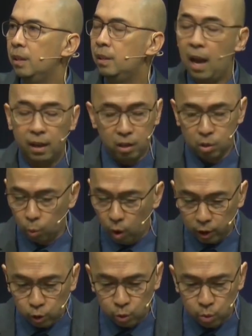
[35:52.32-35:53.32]
That is
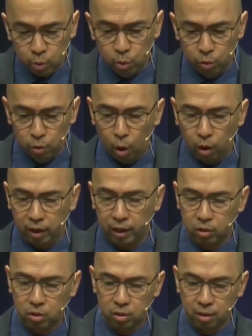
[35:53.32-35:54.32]
what true
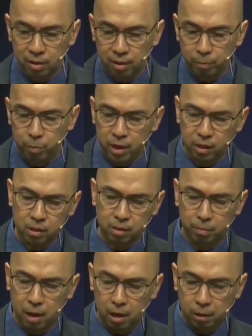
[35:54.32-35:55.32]
knowledge brings
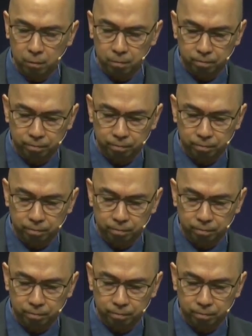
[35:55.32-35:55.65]
about.